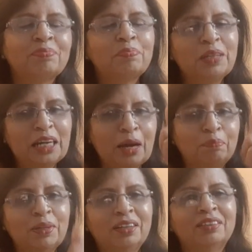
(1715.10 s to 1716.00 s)
Be
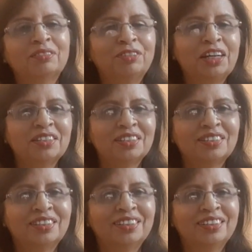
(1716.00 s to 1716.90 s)
happy,
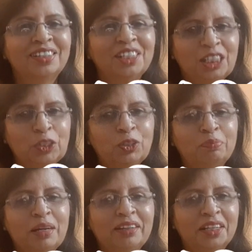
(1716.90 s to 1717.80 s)
friends. See you
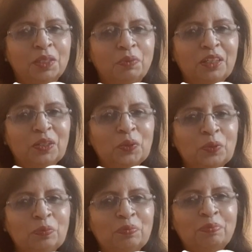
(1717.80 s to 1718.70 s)
in my next
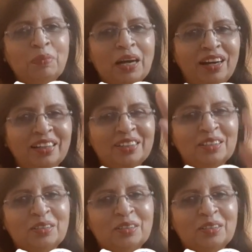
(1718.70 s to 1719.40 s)
video. Bye.